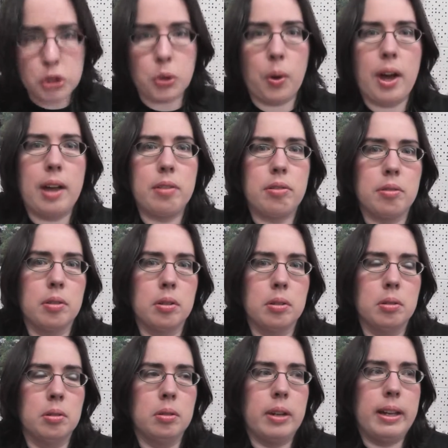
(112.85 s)
so I
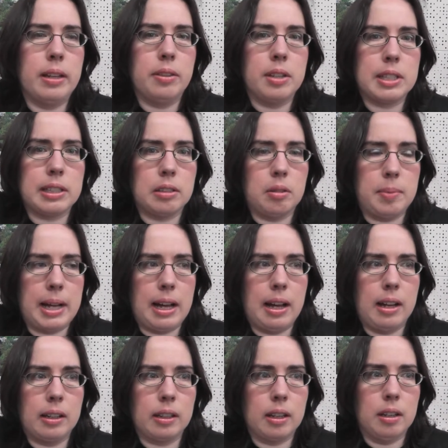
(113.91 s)
threw in this little
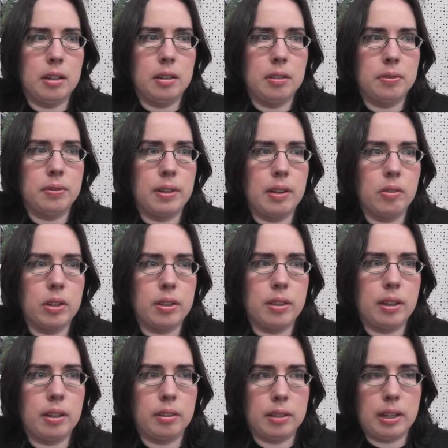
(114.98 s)
bag of
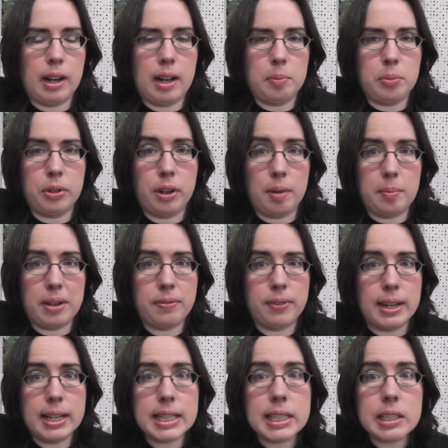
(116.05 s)
everything that I put on my
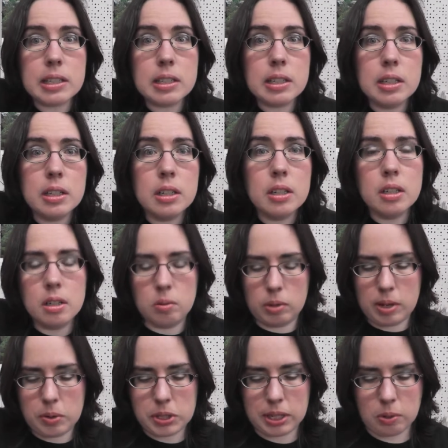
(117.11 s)
face
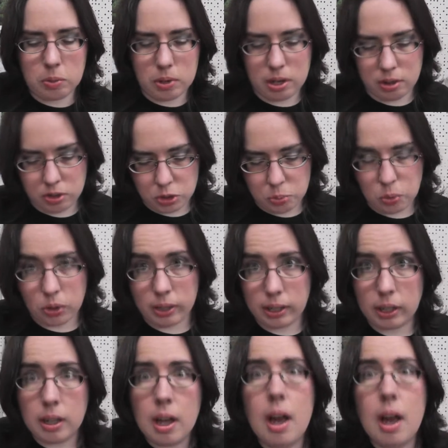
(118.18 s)
when I was getting ready this morning.